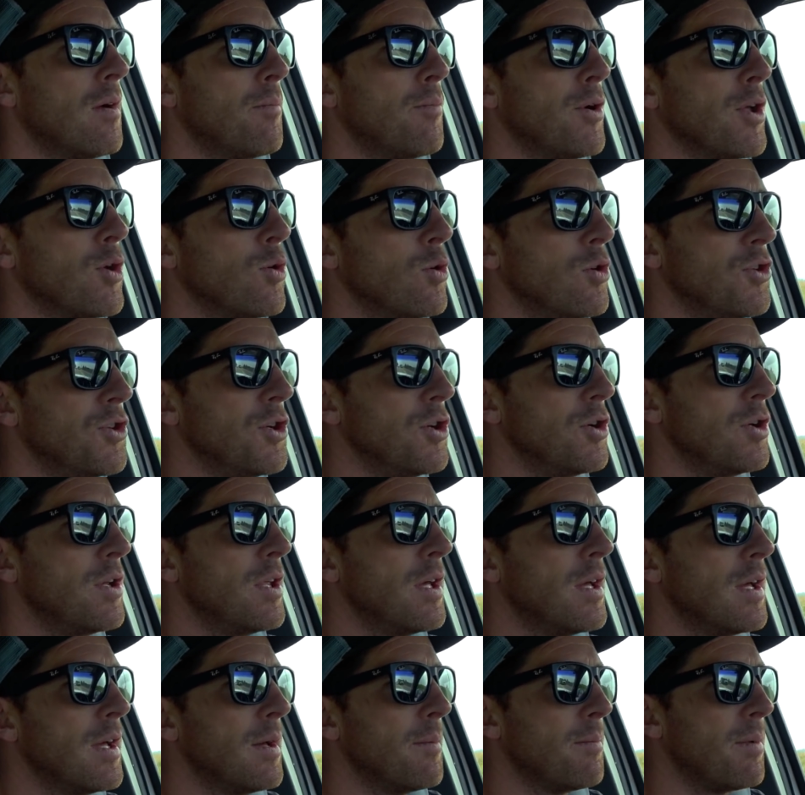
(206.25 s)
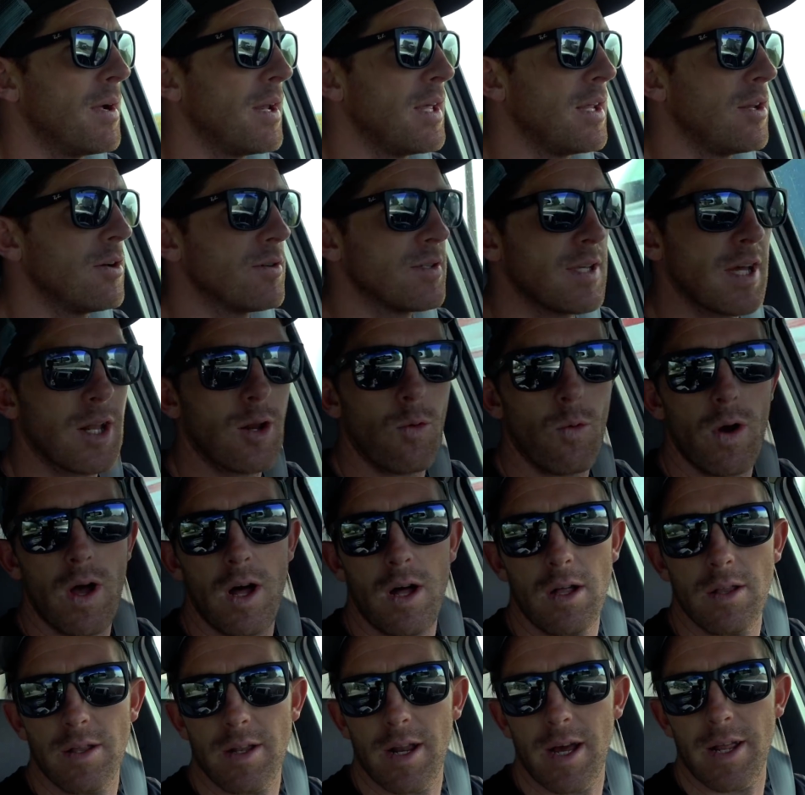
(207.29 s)
Pretty cool dude, but he knows how to
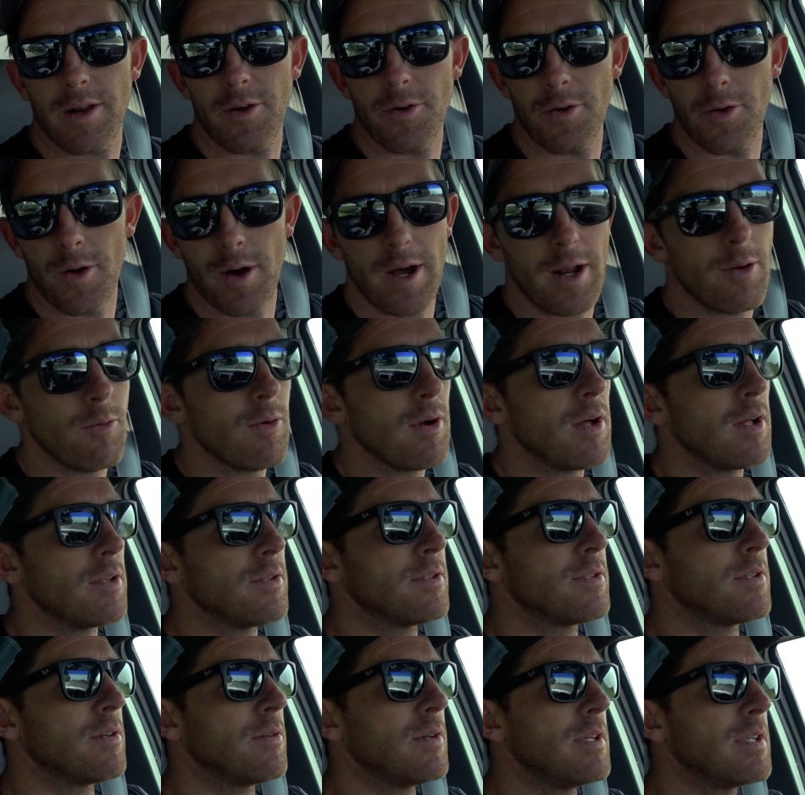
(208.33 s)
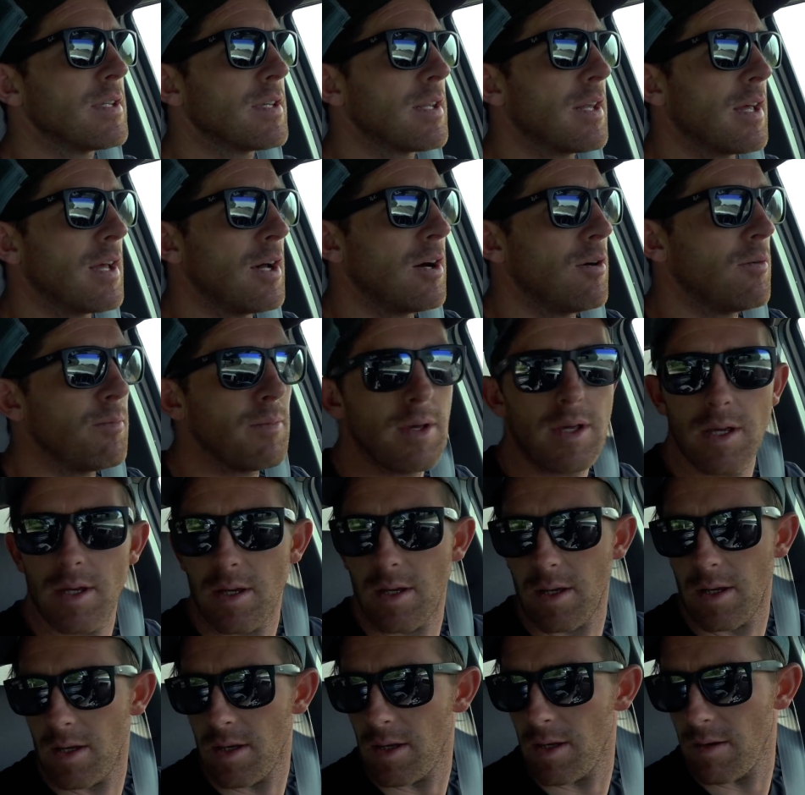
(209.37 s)
weld and I don't know how to weld, so he's gonna help
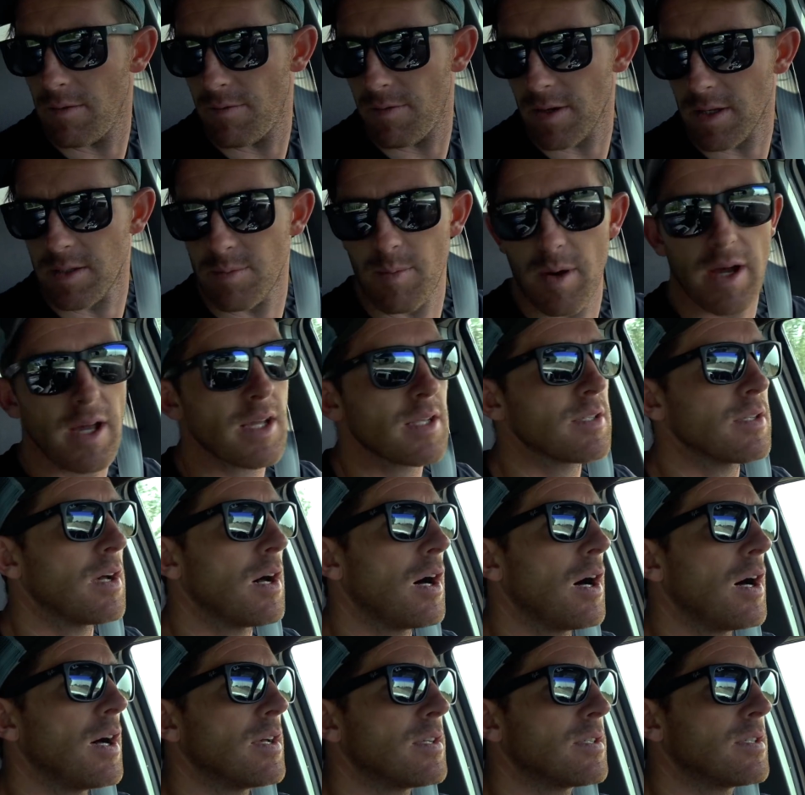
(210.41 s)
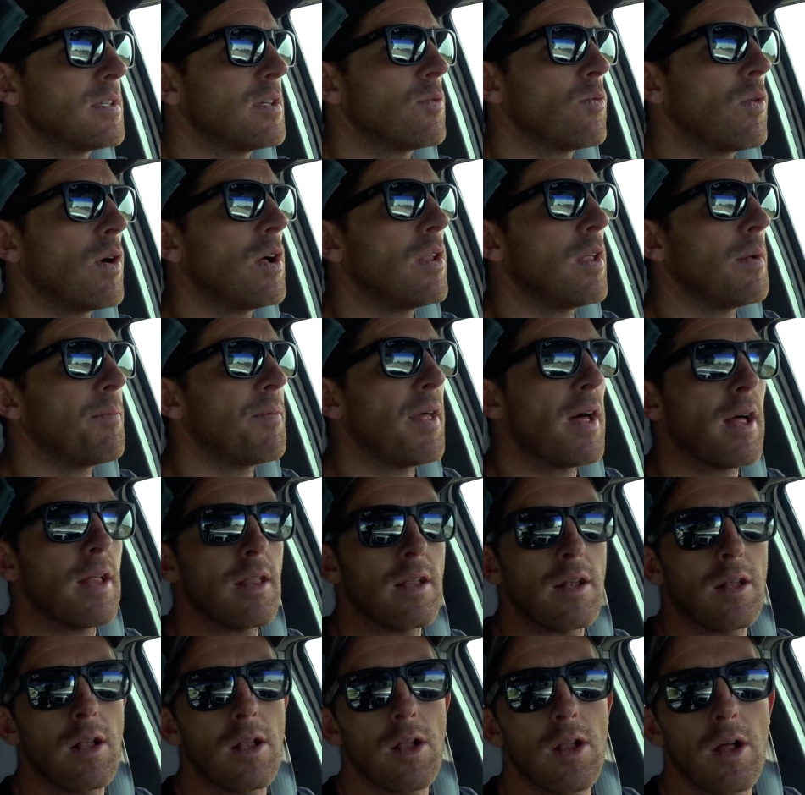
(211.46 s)
me fix my exhaust and weld up that
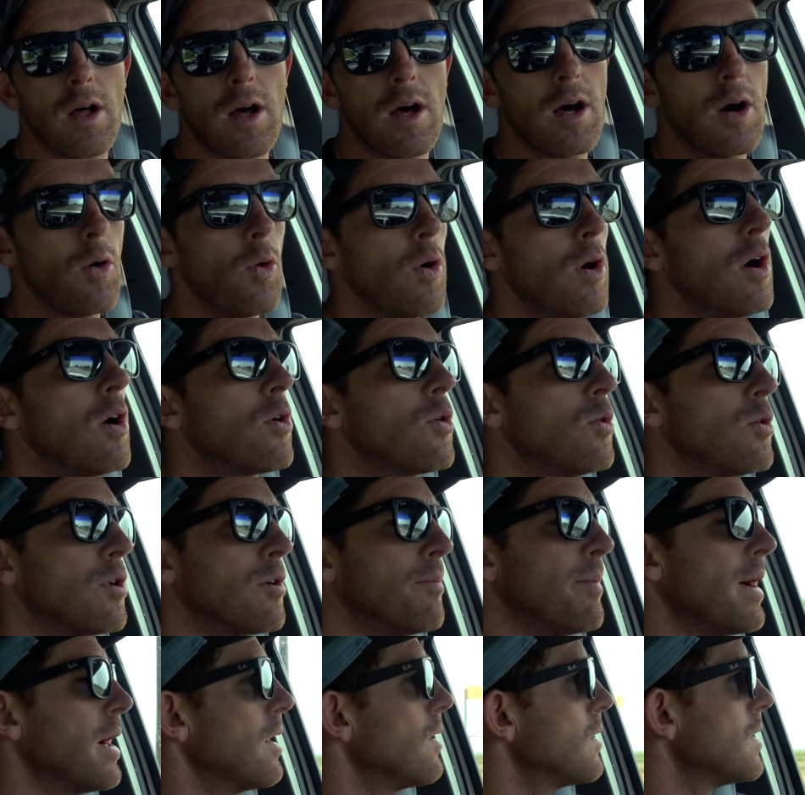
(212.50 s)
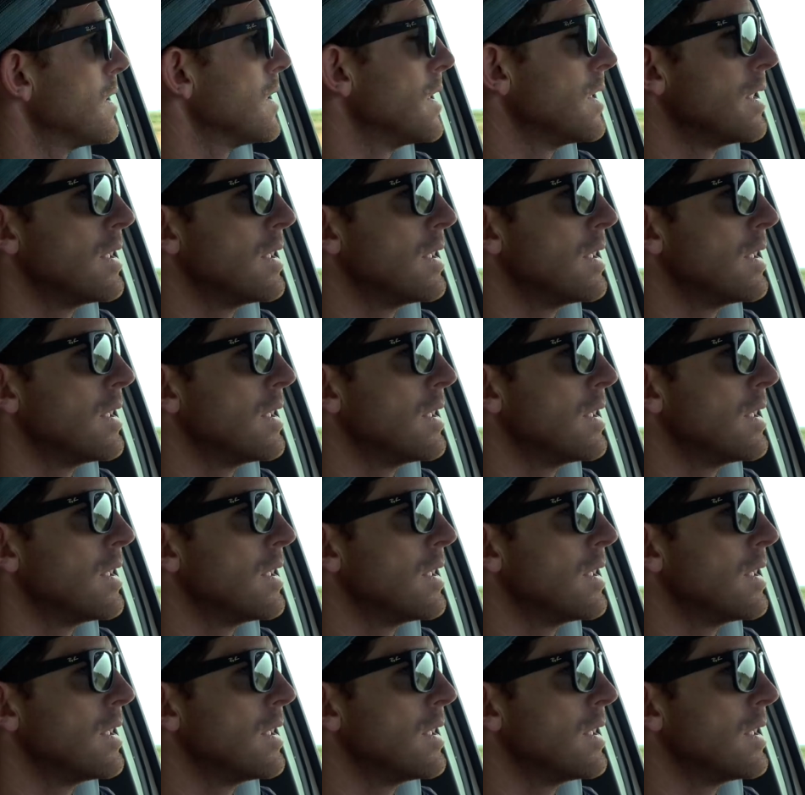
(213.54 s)
little oil cooler mount.